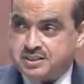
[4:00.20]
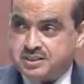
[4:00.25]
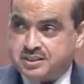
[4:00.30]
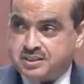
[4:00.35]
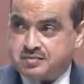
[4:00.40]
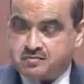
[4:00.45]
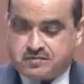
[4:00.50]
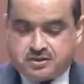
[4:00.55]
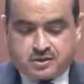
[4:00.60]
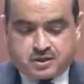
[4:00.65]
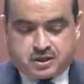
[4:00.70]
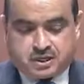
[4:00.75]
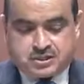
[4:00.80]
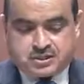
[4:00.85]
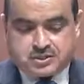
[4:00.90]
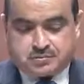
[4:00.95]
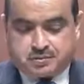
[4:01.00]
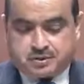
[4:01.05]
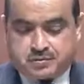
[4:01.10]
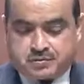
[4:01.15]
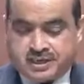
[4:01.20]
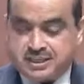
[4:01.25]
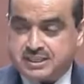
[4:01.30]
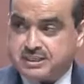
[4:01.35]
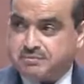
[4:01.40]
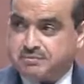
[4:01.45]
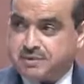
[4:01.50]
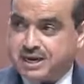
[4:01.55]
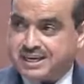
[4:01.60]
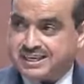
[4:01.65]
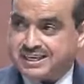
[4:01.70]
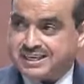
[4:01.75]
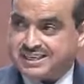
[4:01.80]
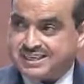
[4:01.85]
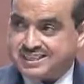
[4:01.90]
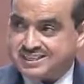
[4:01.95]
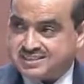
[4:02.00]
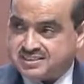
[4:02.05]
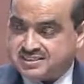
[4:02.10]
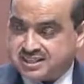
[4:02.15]
We also provide the
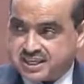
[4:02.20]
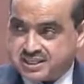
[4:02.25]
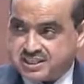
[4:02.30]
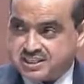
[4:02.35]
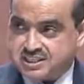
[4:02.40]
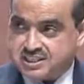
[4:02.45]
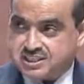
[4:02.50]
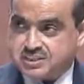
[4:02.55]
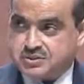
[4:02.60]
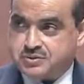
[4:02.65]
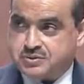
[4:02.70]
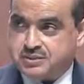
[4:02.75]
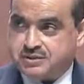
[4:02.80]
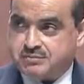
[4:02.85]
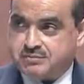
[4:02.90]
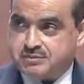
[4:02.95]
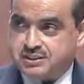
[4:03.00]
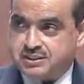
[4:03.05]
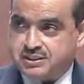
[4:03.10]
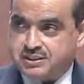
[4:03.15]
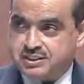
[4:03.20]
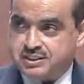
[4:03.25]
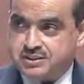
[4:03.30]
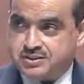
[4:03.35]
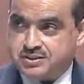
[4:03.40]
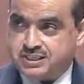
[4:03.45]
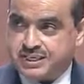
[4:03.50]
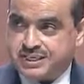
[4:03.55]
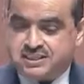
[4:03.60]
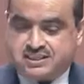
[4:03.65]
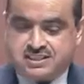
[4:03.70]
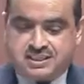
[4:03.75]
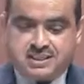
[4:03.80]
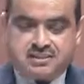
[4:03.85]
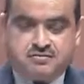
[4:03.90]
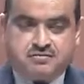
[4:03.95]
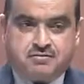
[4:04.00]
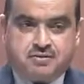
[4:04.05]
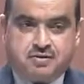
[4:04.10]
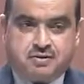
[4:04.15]
marketing strategies to them so that
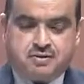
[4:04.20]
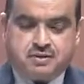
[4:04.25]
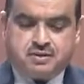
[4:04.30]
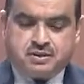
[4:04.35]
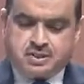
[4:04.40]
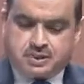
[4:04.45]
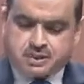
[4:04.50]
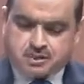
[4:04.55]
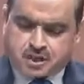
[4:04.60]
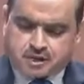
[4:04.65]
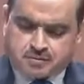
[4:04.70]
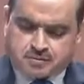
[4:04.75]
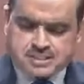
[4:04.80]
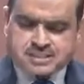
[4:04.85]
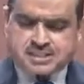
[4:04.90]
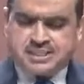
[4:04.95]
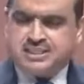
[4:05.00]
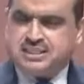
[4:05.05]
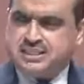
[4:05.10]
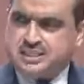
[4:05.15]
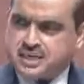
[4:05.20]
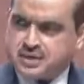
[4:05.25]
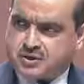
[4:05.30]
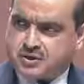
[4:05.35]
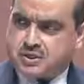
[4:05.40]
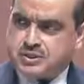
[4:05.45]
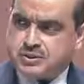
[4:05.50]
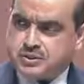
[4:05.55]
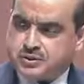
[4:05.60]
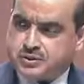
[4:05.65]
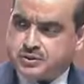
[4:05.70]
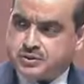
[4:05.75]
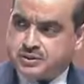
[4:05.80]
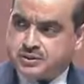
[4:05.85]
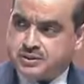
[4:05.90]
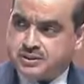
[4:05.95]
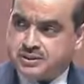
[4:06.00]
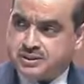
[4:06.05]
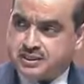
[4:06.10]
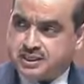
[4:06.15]
commercially they are also,
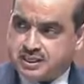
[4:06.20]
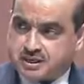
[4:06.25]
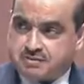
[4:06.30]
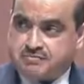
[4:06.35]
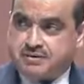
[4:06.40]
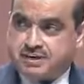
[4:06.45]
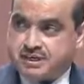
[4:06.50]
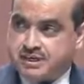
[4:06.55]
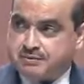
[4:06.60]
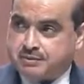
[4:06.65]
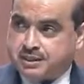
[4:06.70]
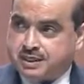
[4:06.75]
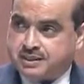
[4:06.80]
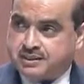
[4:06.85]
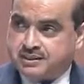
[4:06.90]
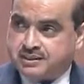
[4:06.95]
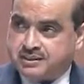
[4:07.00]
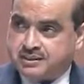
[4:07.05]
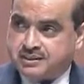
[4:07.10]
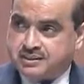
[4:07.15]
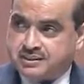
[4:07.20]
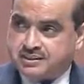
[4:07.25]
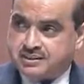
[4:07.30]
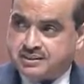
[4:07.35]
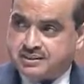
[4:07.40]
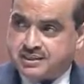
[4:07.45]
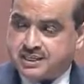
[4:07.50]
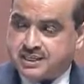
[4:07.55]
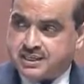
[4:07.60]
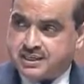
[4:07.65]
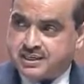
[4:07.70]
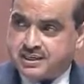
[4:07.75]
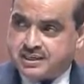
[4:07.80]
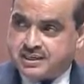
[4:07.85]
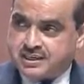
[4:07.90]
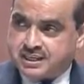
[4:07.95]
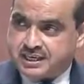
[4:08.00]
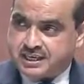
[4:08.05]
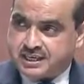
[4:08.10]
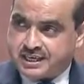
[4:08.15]
comfortable. They
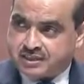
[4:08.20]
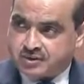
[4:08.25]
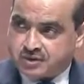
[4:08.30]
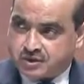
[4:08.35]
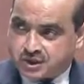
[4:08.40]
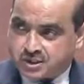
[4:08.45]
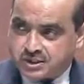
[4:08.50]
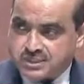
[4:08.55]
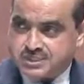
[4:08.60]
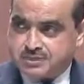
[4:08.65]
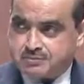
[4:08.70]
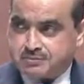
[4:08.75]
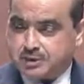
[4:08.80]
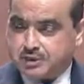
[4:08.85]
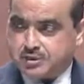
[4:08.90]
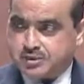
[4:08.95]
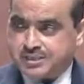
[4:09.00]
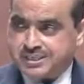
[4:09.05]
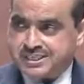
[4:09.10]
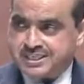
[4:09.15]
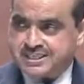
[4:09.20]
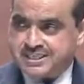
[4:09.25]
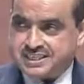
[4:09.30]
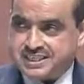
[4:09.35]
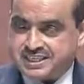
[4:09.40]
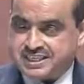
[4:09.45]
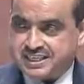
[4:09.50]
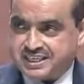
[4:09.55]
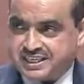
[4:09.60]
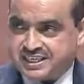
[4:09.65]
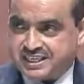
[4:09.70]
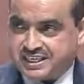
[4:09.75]
get all these opportunities here in India.